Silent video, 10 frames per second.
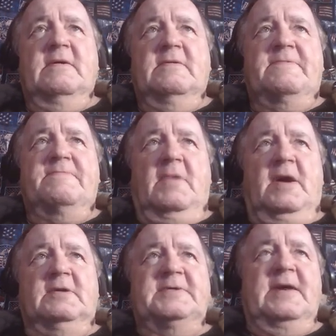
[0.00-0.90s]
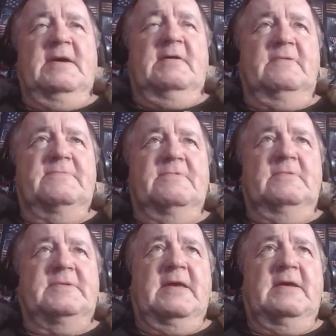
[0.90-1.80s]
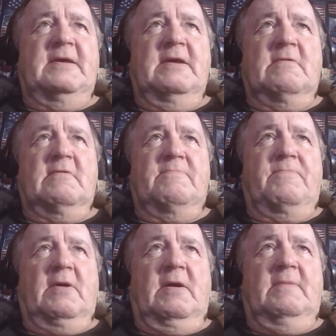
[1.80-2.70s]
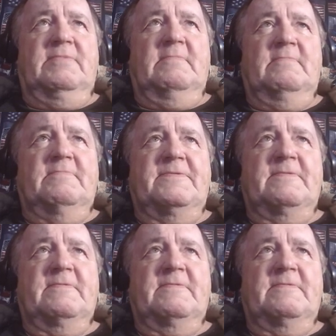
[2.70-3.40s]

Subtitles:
Small towns will take care of problems